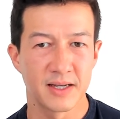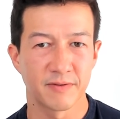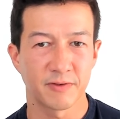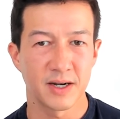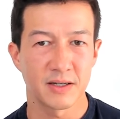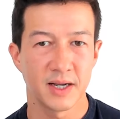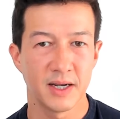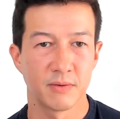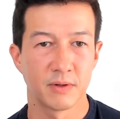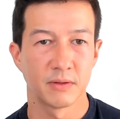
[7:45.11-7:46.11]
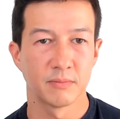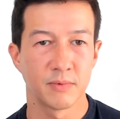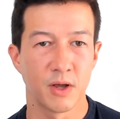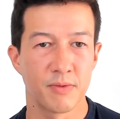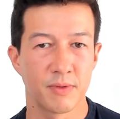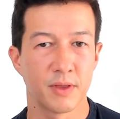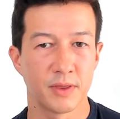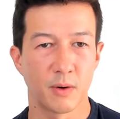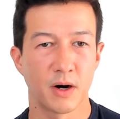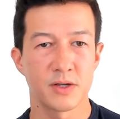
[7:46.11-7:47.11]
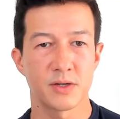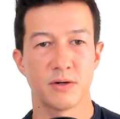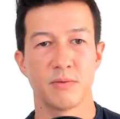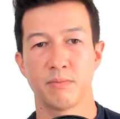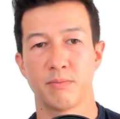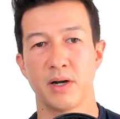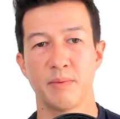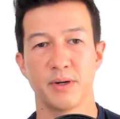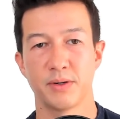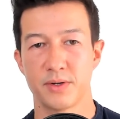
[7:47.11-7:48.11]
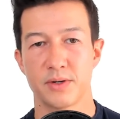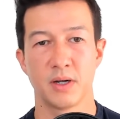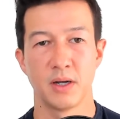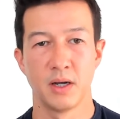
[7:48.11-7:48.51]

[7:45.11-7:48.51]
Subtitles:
Is it Frank Zane? Or there are certain bodybuilders